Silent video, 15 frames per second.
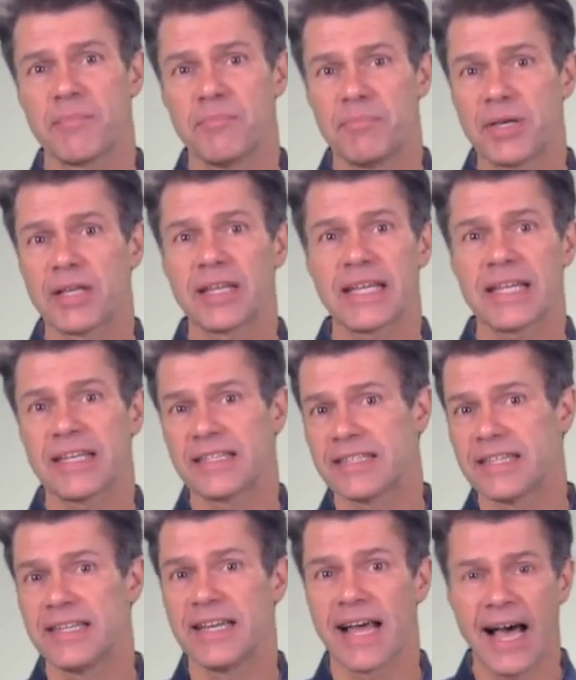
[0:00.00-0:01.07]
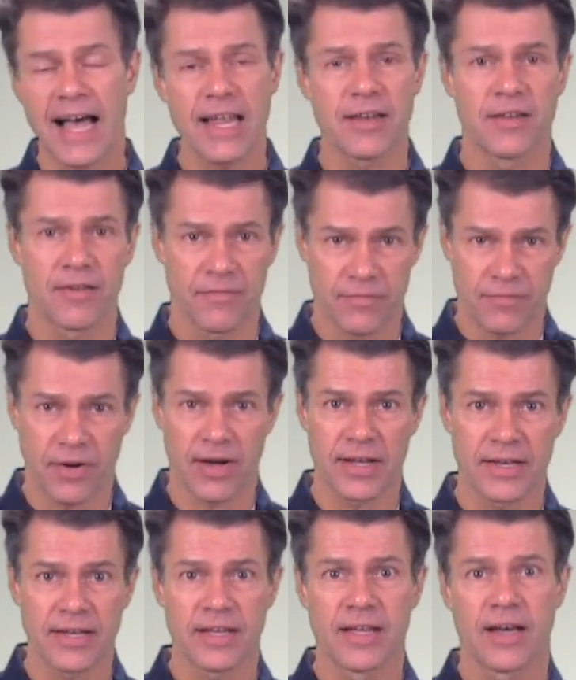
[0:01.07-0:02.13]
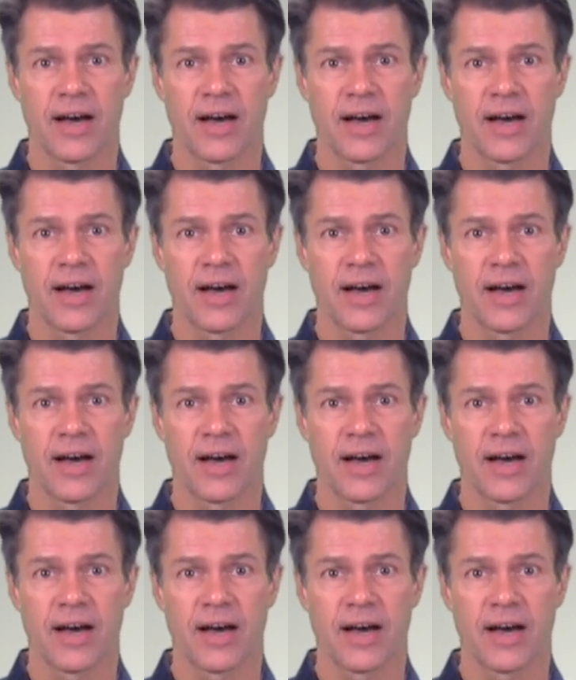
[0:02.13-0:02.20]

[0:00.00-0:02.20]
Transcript: Billy did not fund